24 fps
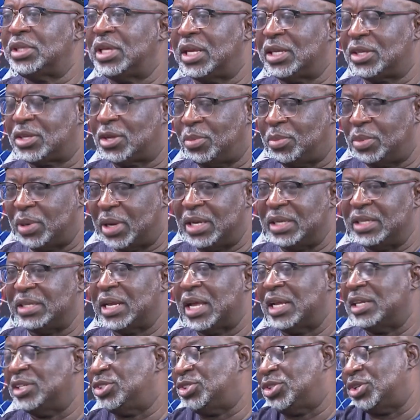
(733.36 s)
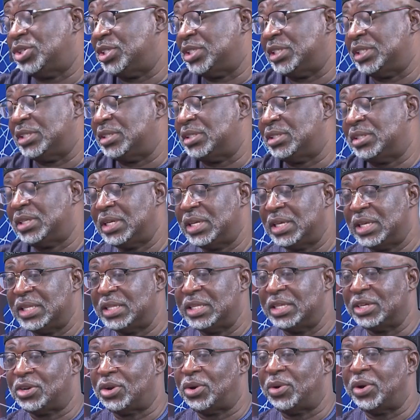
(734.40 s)
Yeah, and judging
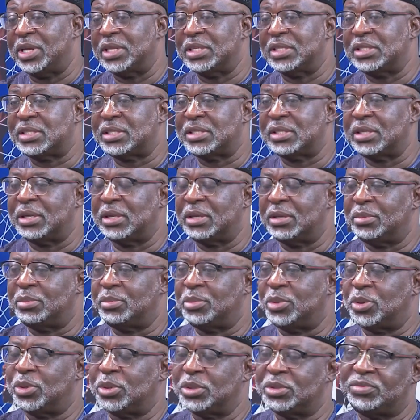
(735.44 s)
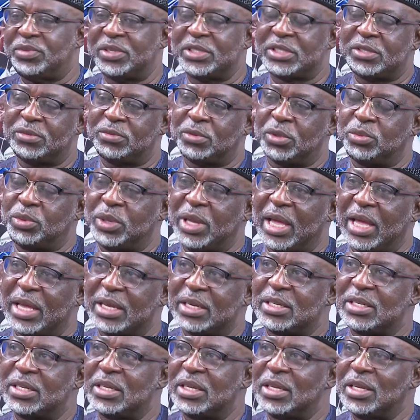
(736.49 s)
the current board. First of all, we
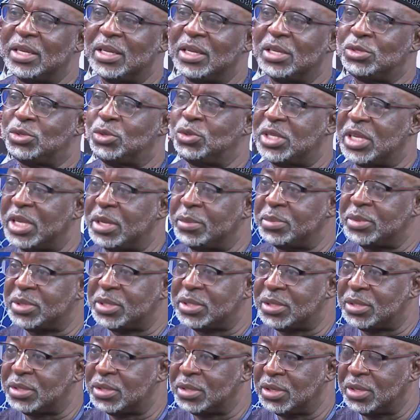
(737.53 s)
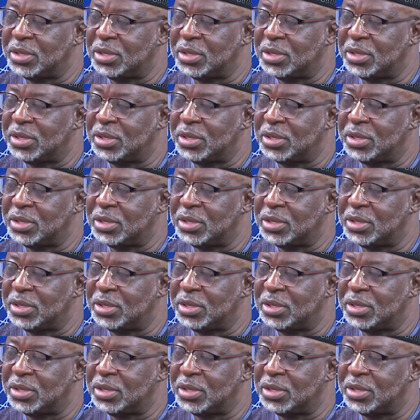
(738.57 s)
had 2 terms.